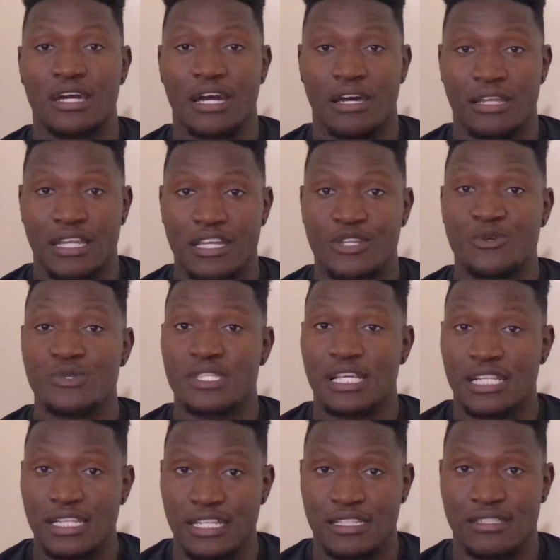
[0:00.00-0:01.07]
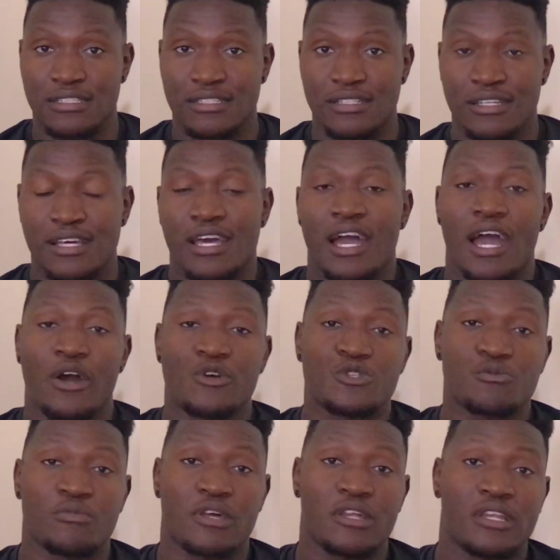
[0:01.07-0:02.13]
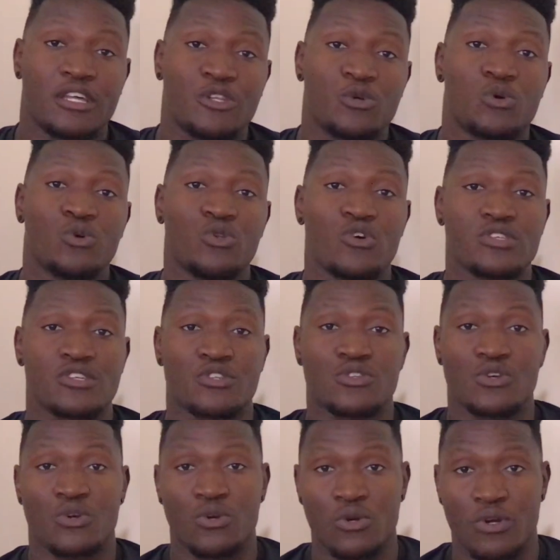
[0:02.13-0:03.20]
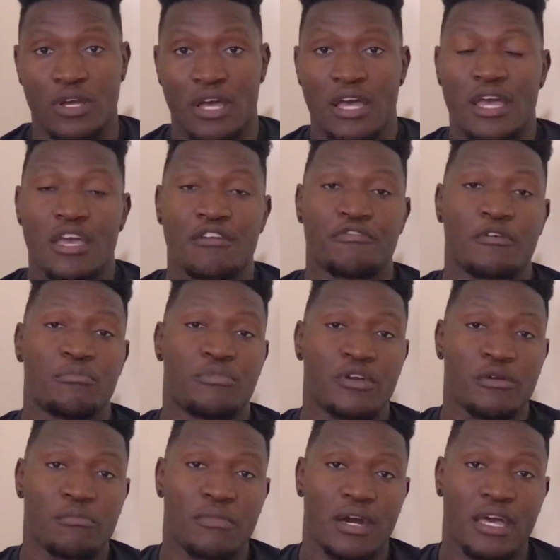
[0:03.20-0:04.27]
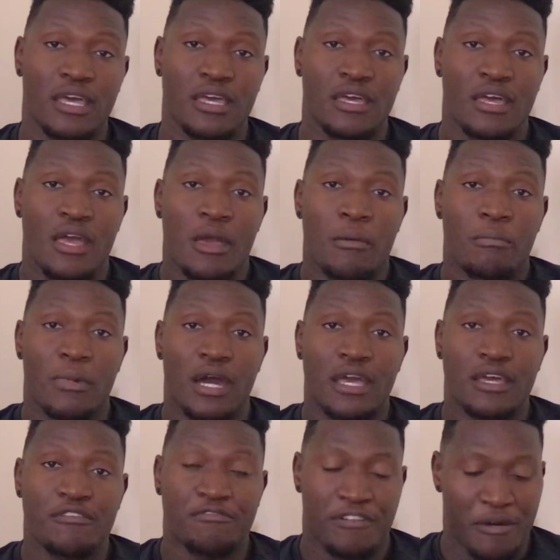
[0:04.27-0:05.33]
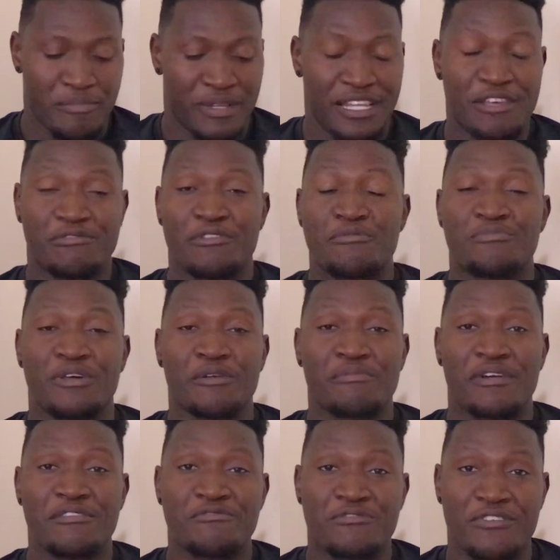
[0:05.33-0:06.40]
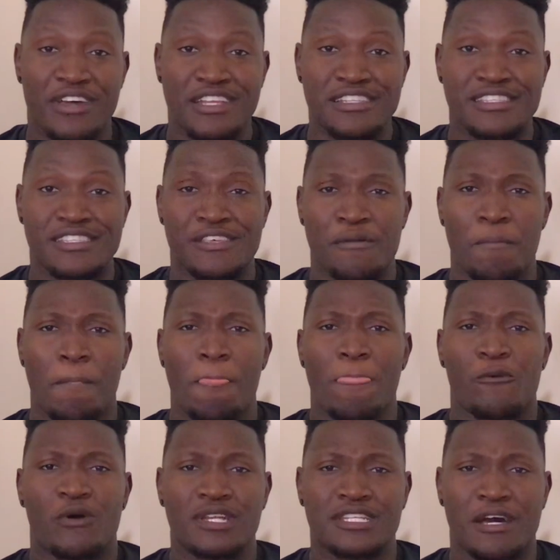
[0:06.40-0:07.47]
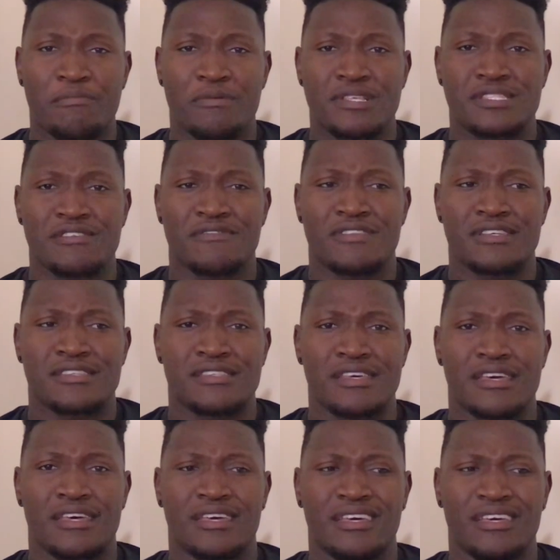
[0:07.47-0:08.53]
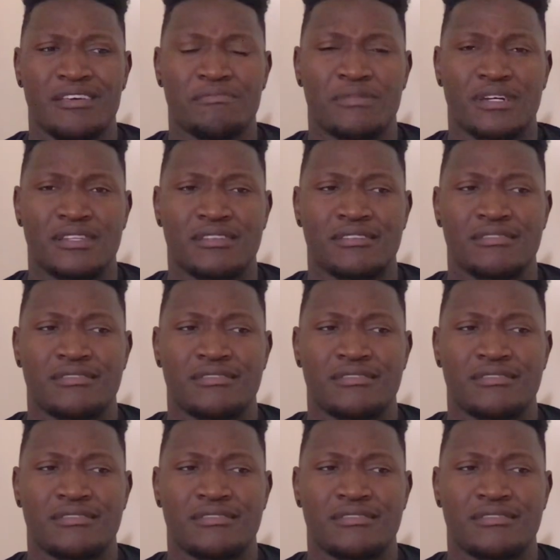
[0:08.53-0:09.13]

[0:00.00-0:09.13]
a lady who's clean. I want to marry a lady who knows how to cook. If I bring my family, if I bring my friends, what happens if they say, hey man,